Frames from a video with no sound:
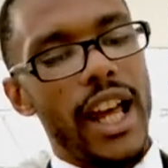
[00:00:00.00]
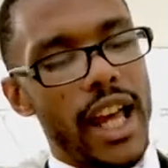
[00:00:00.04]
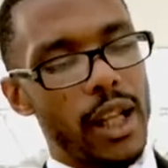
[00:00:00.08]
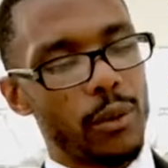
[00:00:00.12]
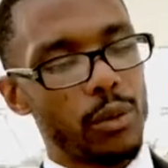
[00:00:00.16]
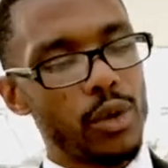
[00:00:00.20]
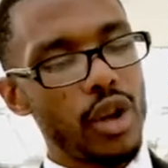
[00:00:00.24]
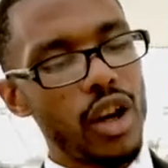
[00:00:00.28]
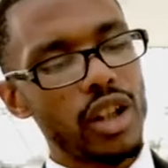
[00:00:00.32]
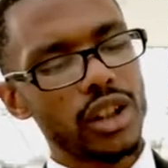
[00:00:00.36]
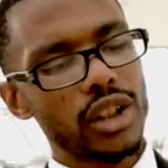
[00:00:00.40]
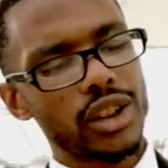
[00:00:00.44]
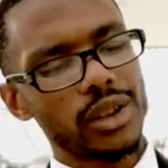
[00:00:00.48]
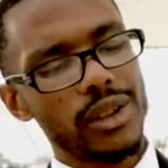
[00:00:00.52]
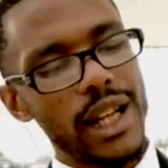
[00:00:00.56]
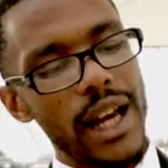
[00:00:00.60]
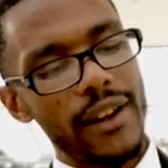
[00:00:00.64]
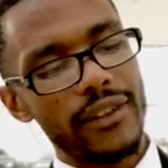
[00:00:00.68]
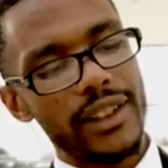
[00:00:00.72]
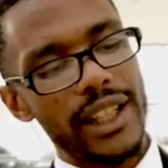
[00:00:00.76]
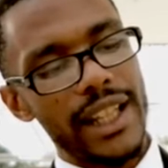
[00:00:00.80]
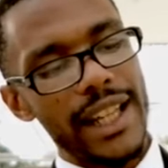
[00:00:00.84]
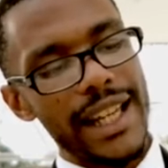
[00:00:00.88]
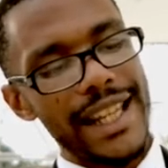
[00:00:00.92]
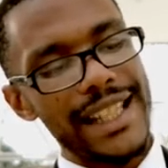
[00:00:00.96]
And we also
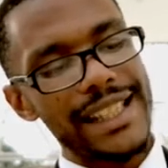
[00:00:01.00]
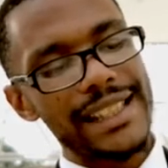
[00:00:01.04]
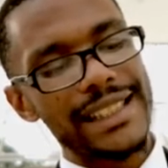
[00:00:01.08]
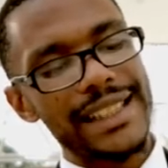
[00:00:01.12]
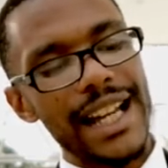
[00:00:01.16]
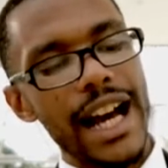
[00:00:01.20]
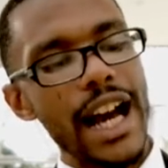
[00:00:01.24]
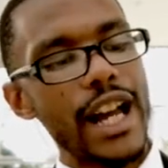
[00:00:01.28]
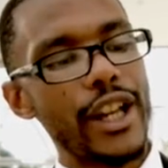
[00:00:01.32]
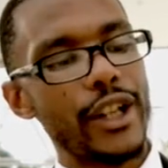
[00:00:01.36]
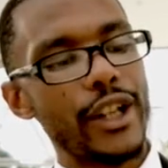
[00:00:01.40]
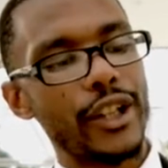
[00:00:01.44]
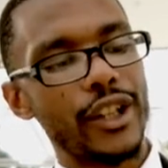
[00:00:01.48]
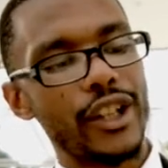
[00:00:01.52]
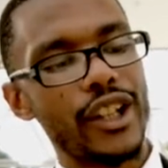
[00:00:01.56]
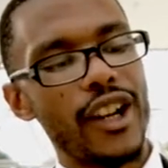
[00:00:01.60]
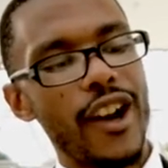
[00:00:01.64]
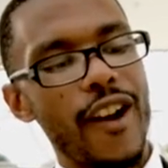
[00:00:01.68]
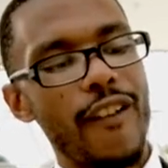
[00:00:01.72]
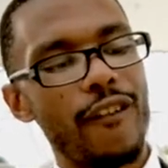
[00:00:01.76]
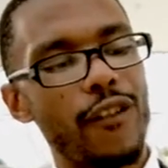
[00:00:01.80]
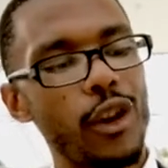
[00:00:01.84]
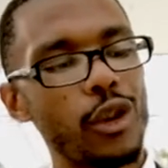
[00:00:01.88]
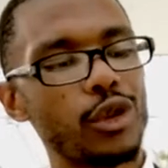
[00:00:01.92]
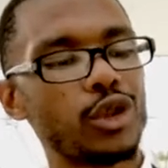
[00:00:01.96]
have the entire
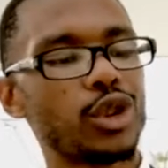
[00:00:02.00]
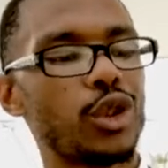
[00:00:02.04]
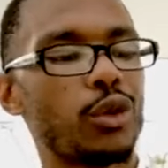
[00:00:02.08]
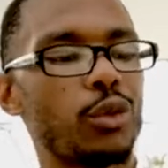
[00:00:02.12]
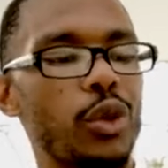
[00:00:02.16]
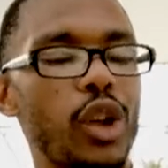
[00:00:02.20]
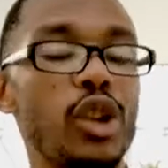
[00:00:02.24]
first